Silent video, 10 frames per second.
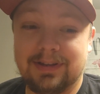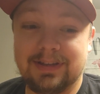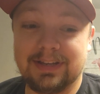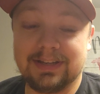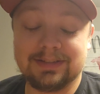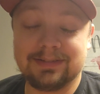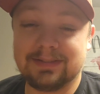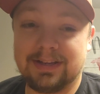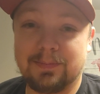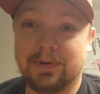
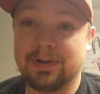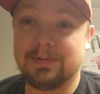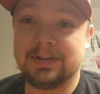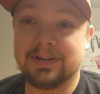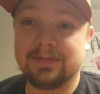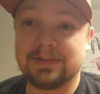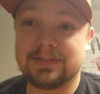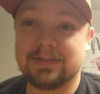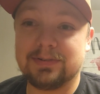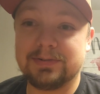and I'll probably be
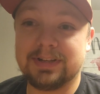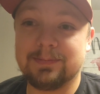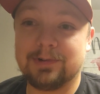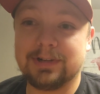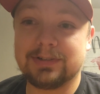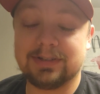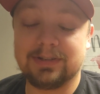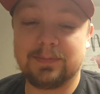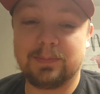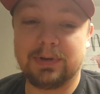nervous the whole time watching
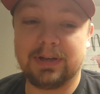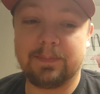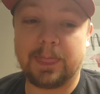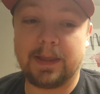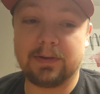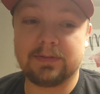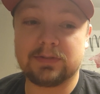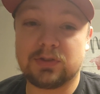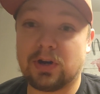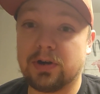it. But I'll give
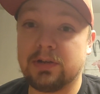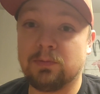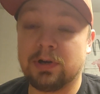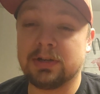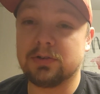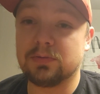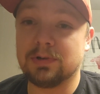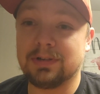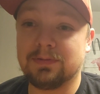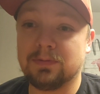us
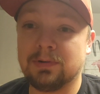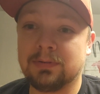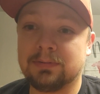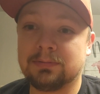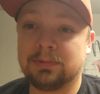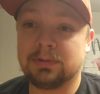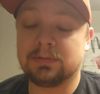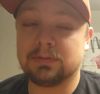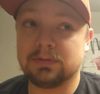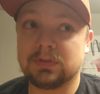31-24,
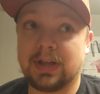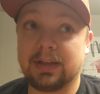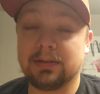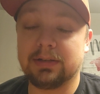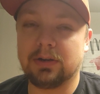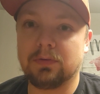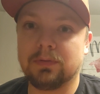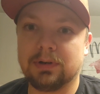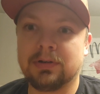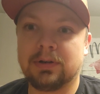slightly
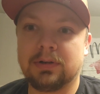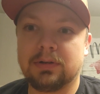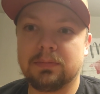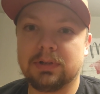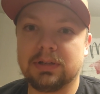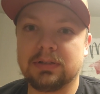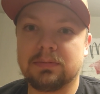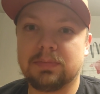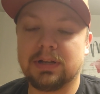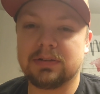over, but
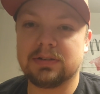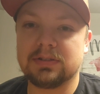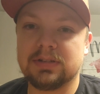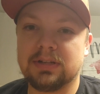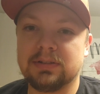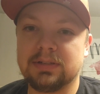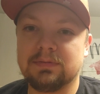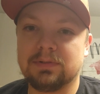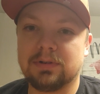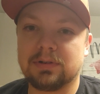about a touchdown
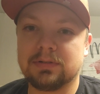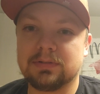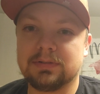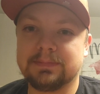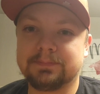lead for Arkansas.